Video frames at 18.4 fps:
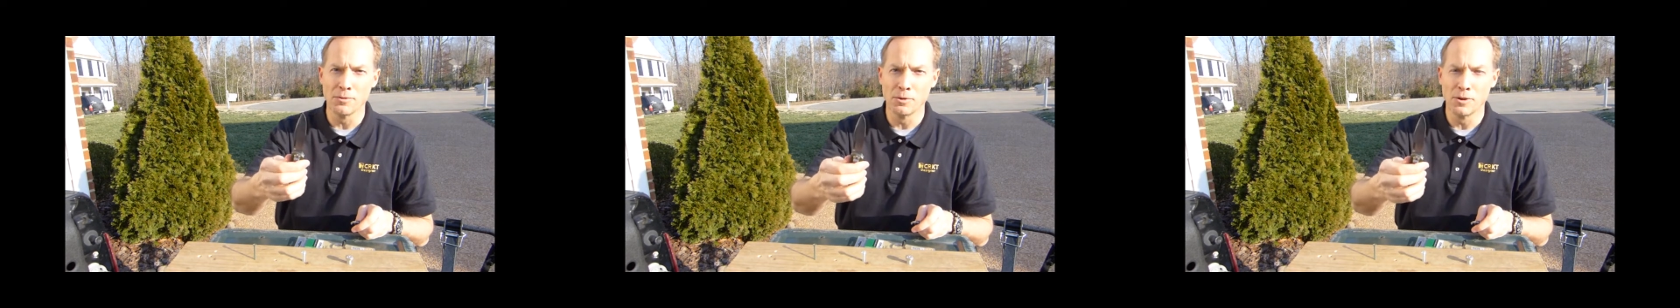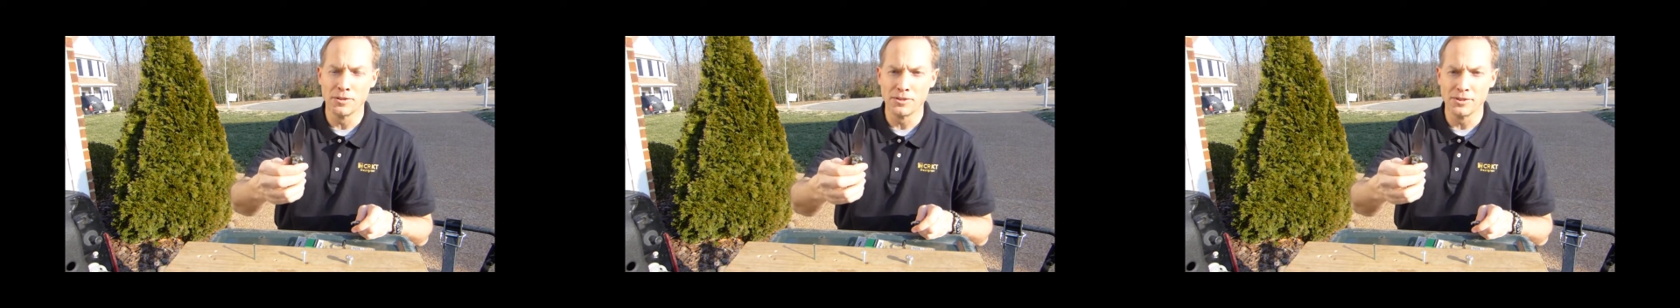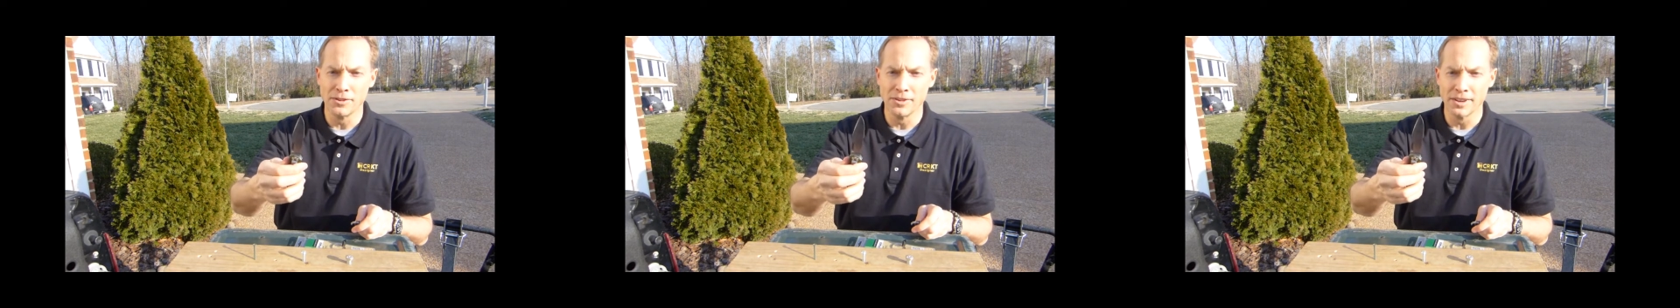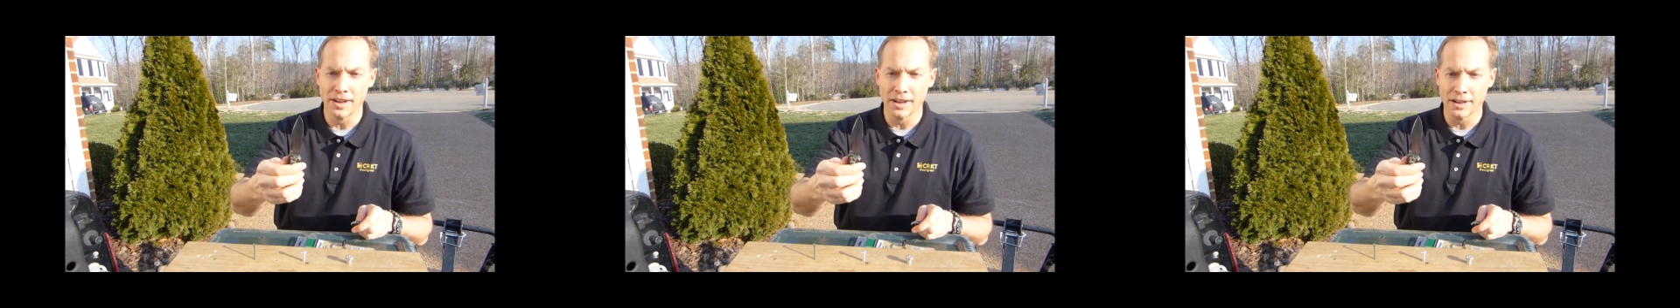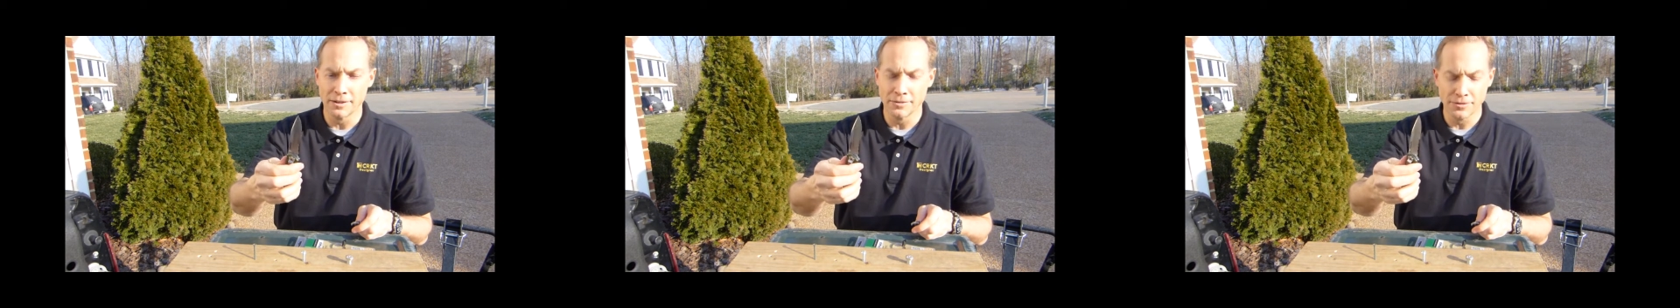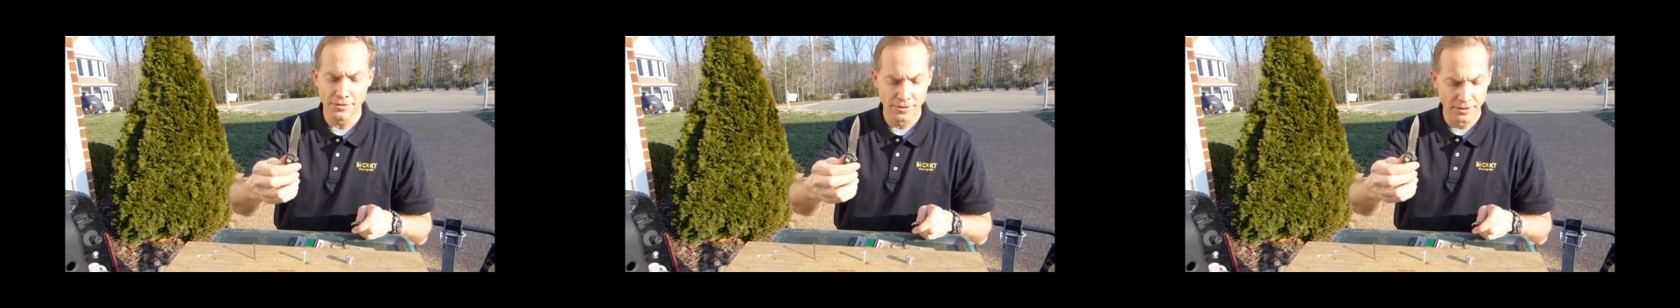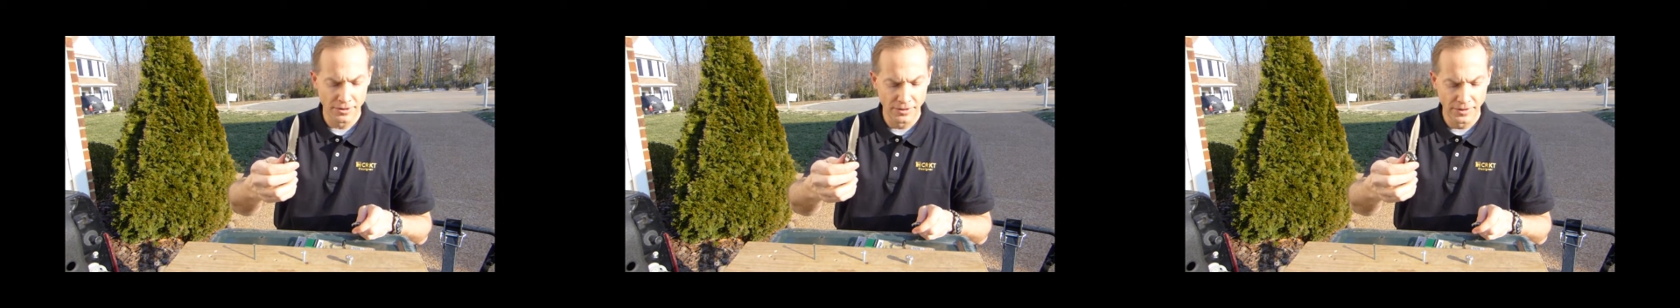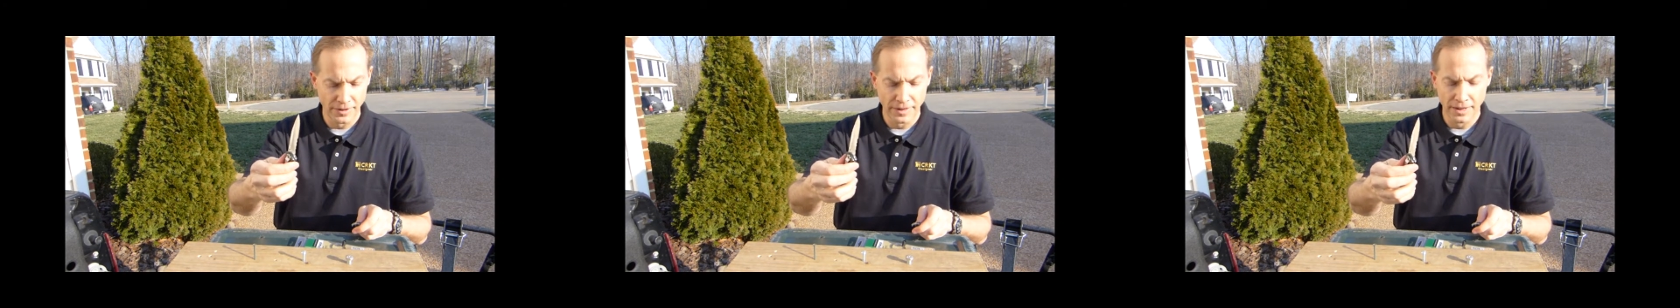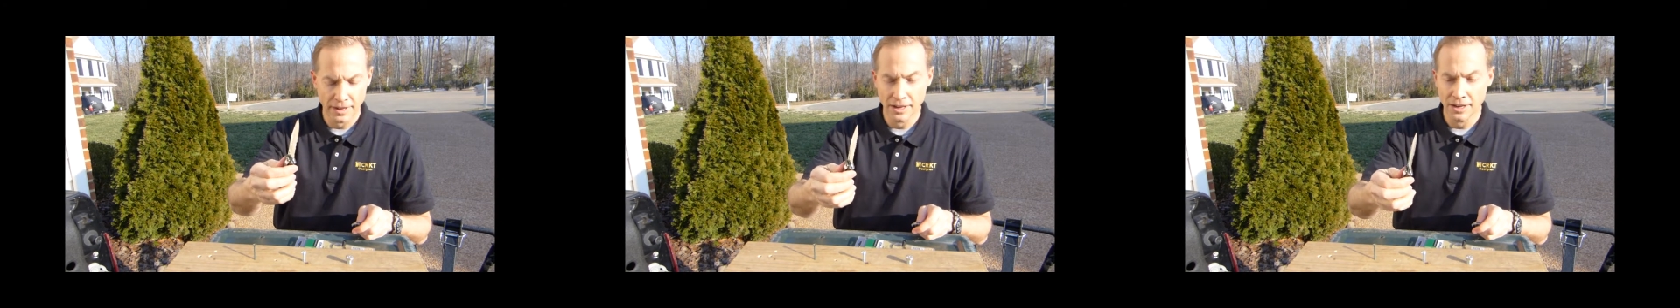with your knife,
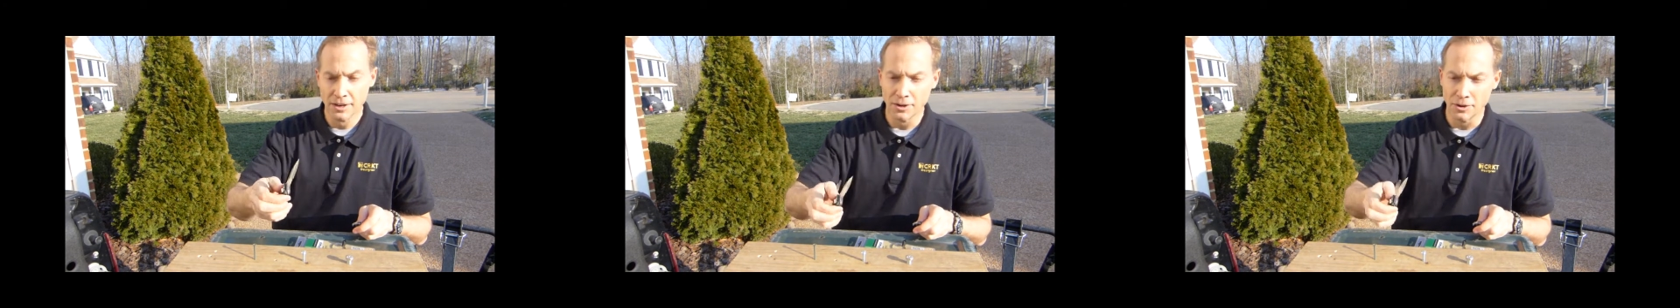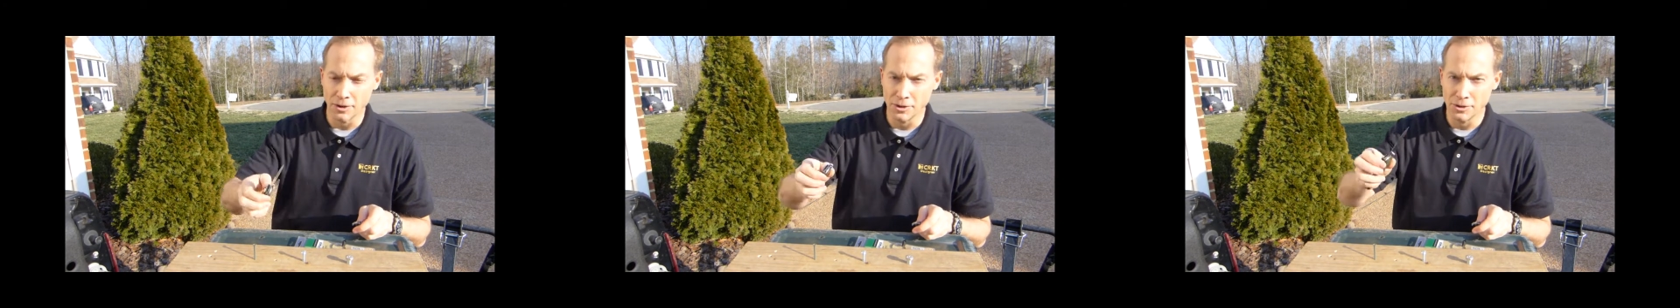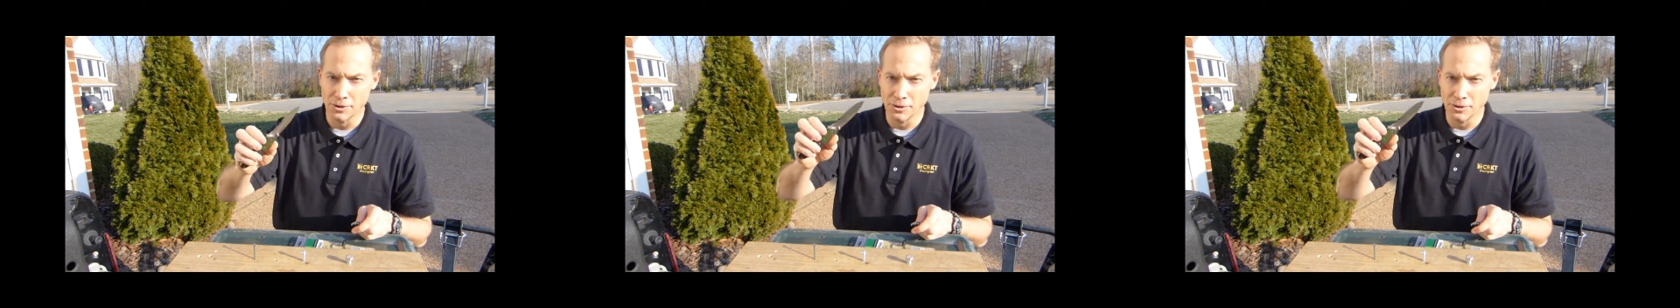or